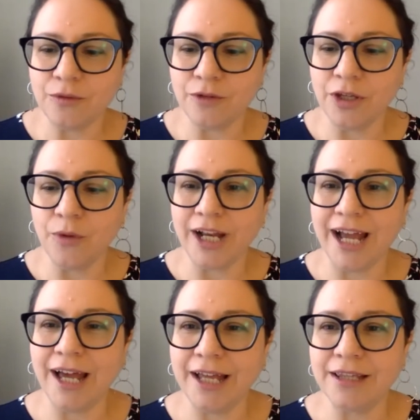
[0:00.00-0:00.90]
we really want to
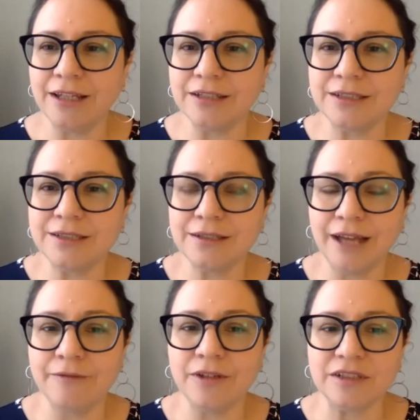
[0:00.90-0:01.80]
have
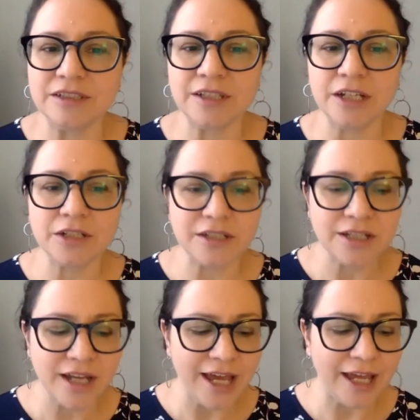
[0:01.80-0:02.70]
this discussion
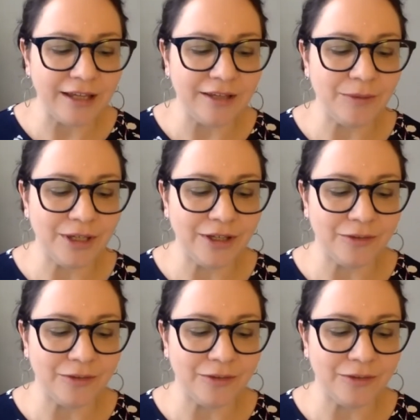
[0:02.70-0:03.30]
today is because,